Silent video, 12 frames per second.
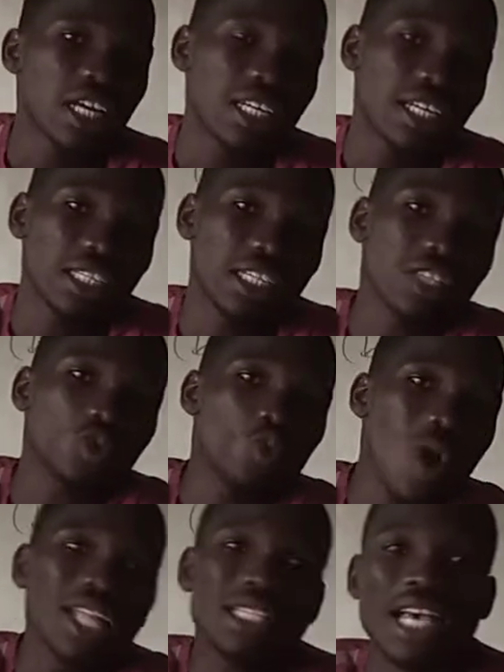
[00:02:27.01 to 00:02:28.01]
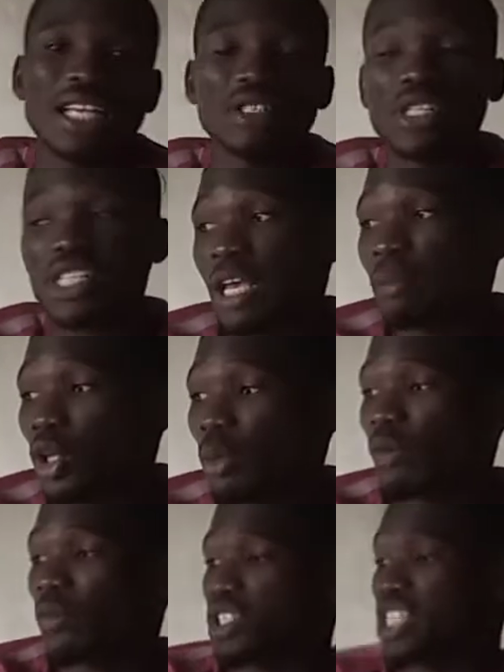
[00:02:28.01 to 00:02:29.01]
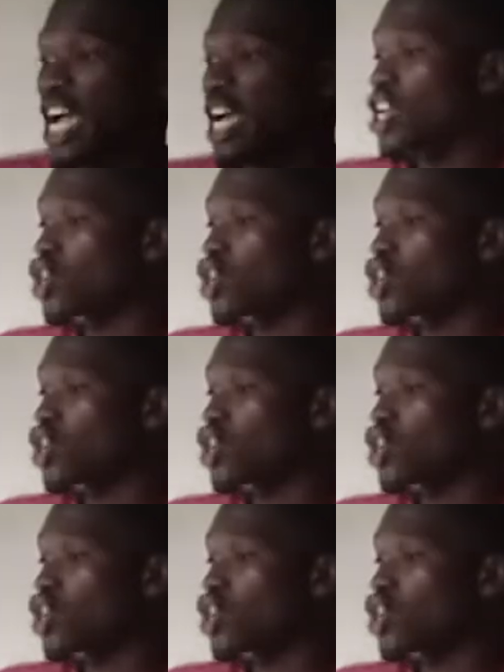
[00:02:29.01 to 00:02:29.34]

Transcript: That is 1000 cm cube of water,